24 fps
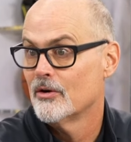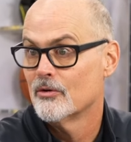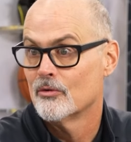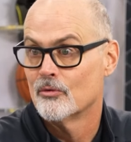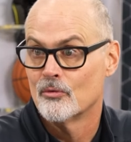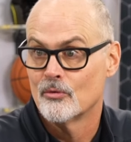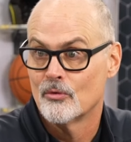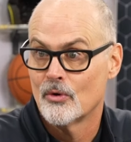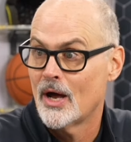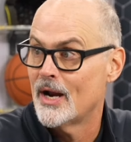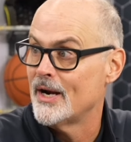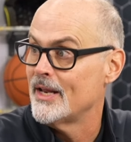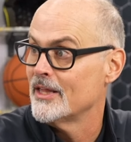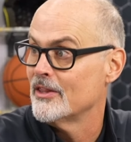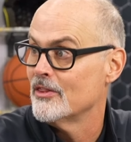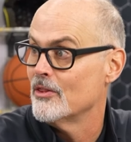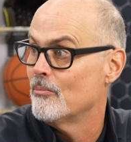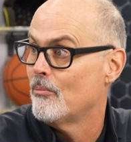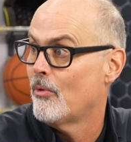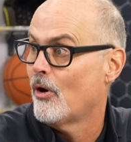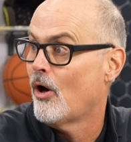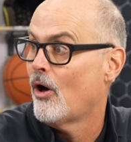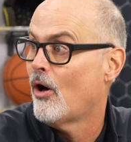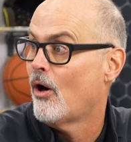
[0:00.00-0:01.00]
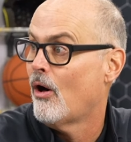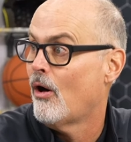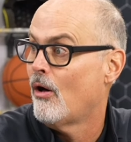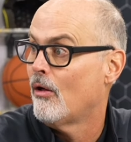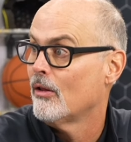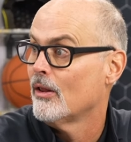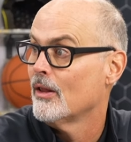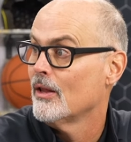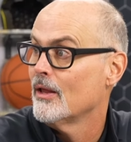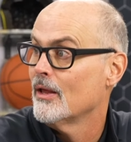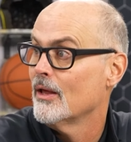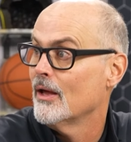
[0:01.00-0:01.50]
running the
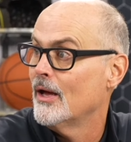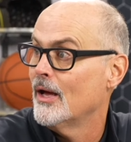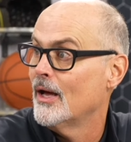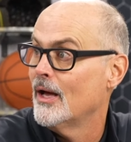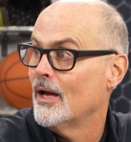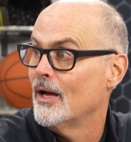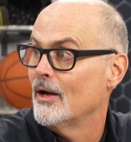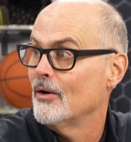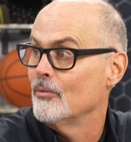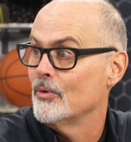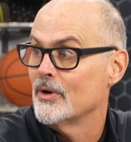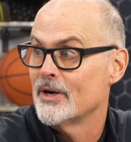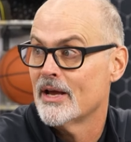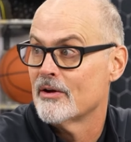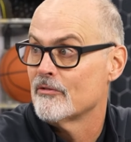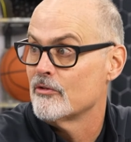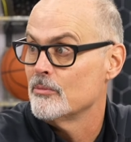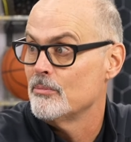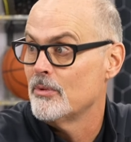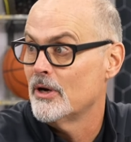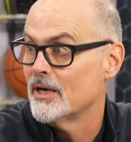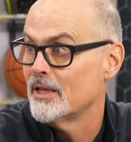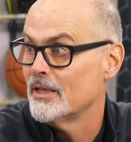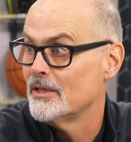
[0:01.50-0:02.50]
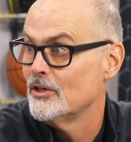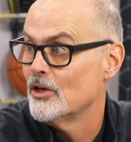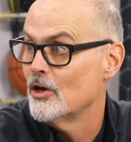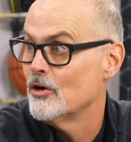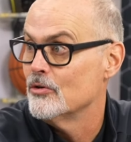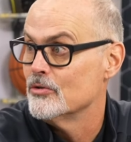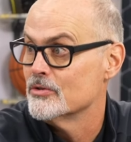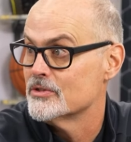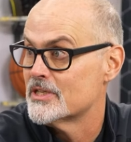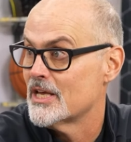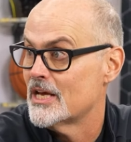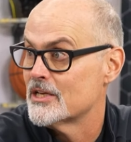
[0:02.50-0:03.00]
ball uh, when everybody
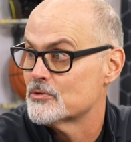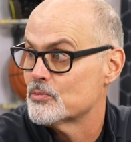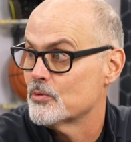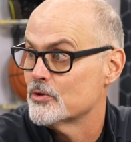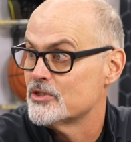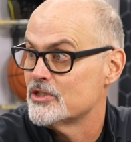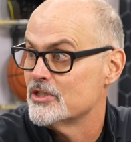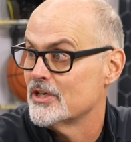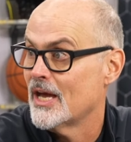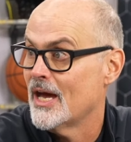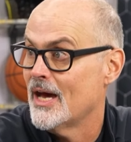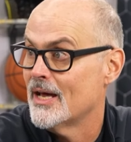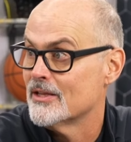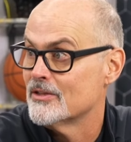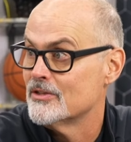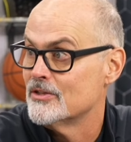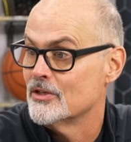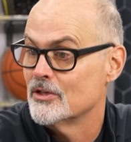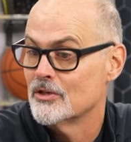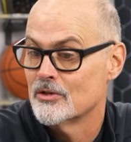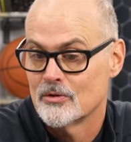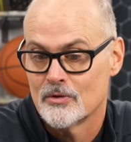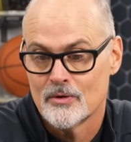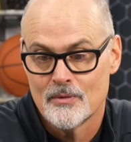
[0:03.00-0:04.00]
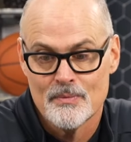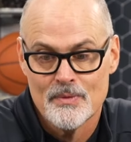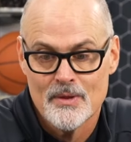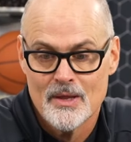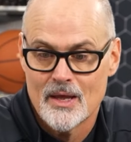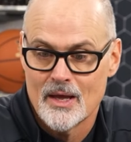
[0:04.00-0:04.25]
knows that's what you got to do.